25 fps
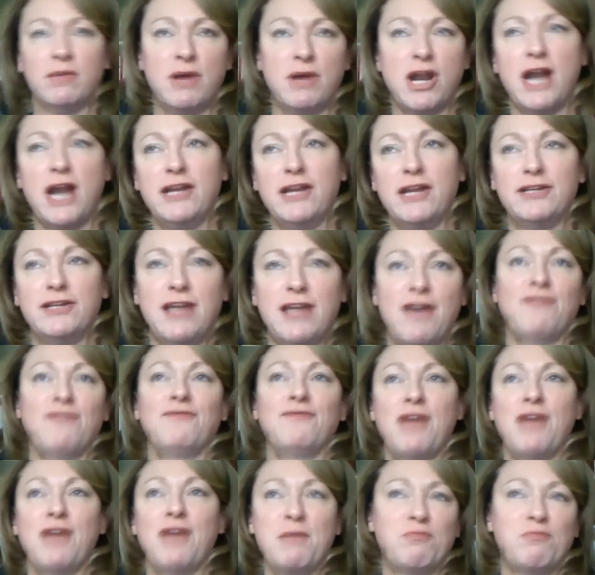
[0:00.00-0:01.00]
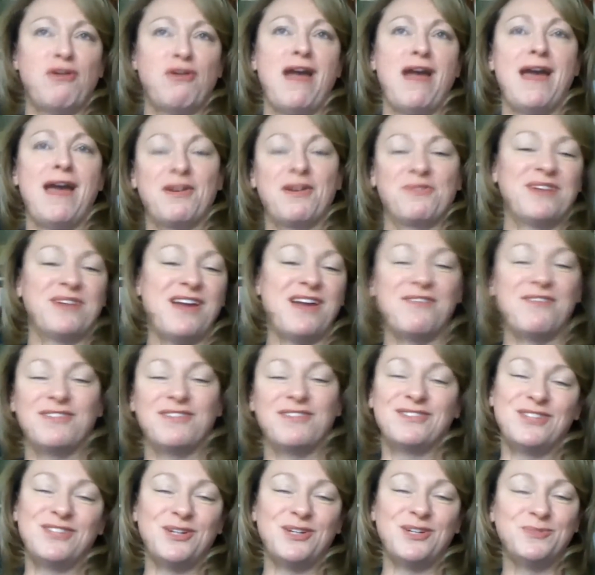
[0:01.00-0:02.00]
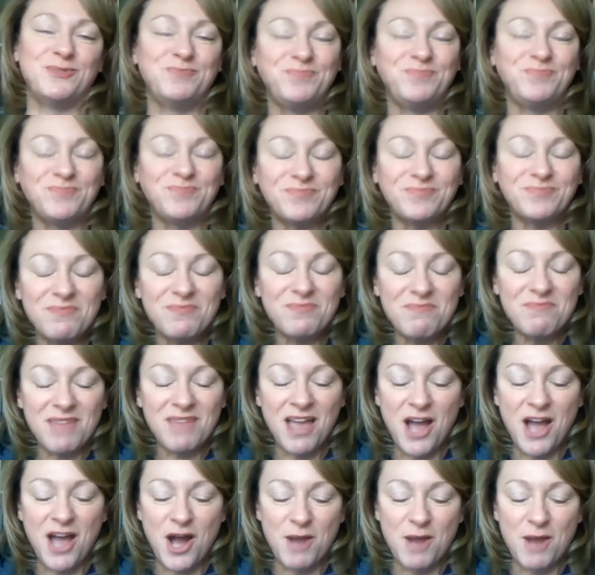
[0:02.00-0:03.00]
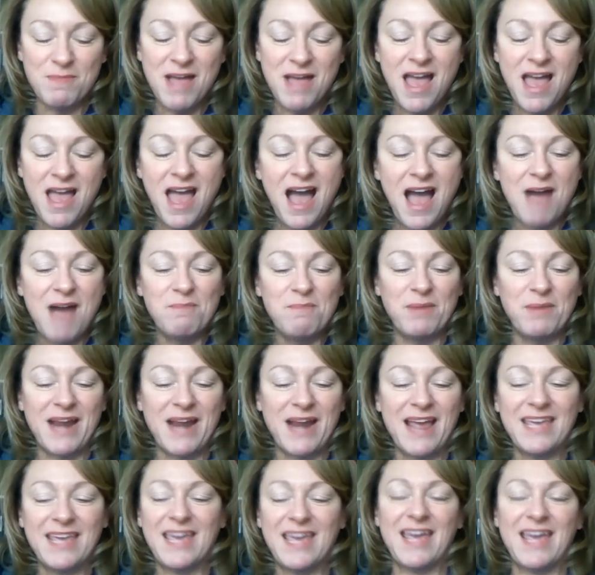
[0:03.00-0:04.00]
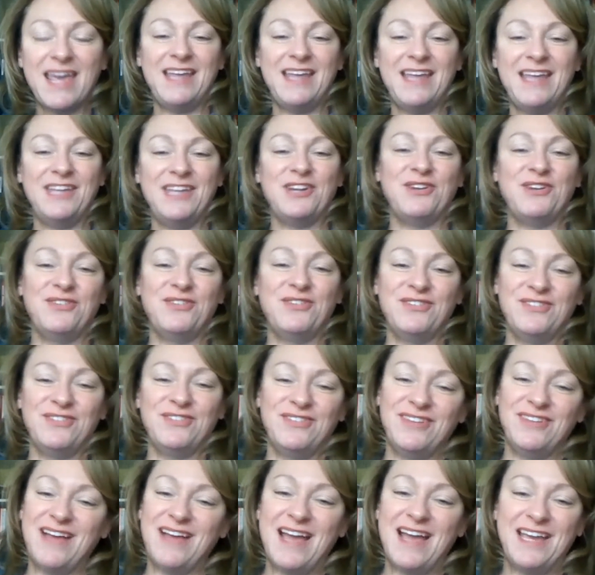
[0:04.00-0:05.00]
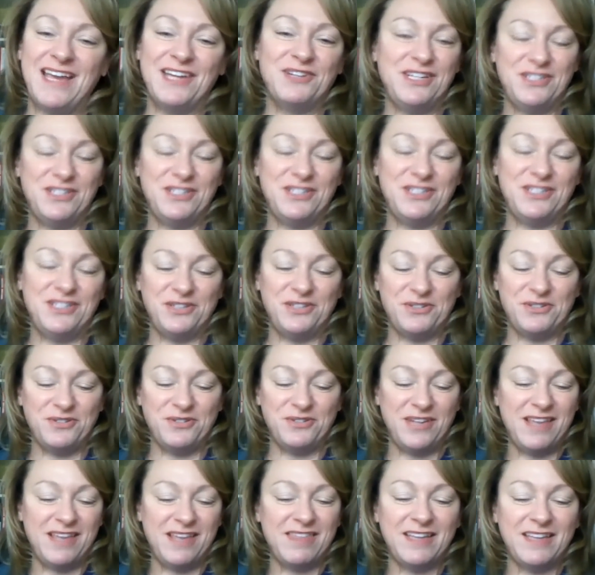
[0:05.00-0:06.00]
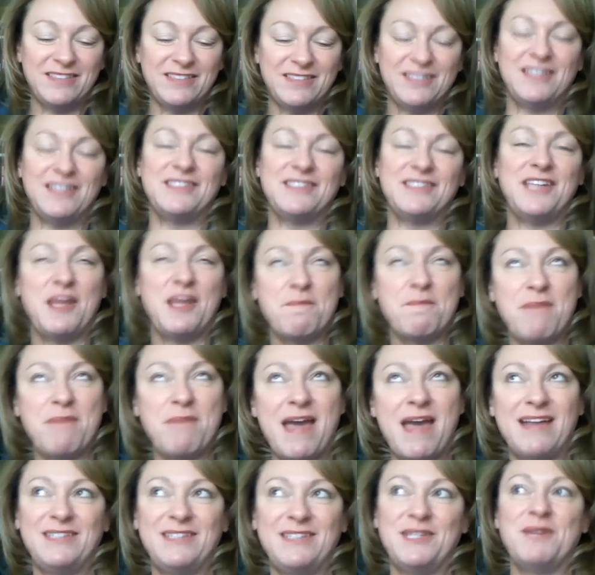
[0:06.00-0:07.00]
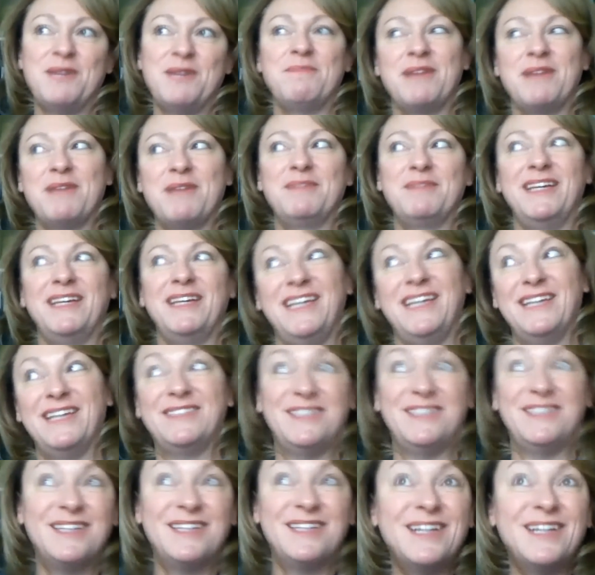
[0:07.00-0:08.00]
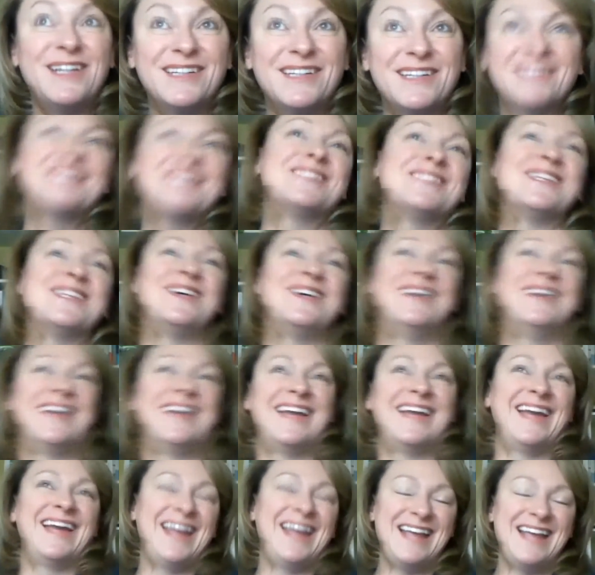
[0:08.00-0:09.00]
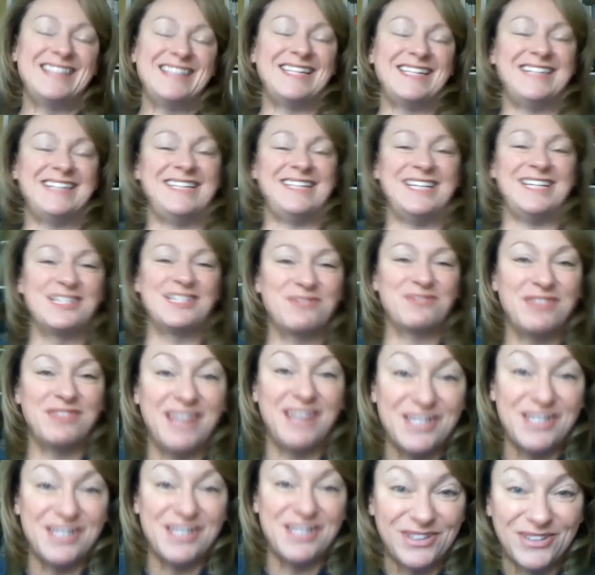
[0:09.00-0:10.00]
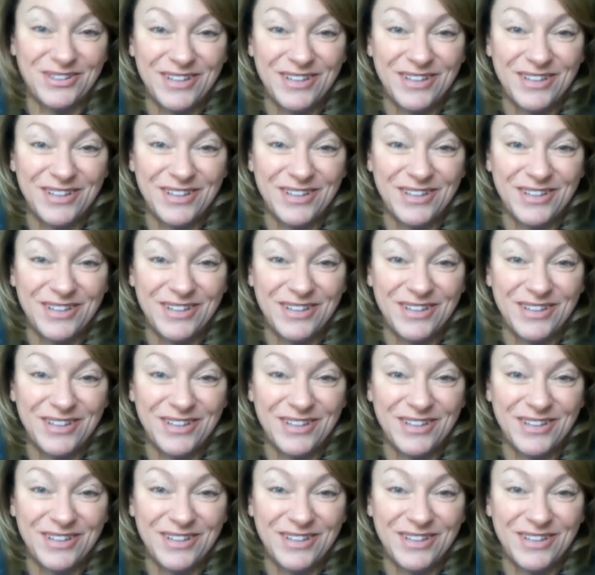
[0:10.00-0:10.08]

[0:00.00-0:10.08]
I didn't have bread or whatever. So, but I can't, I can only he thinks it doesn't impact him, but I'm like, yes, it does. So he's 18, it's what they do.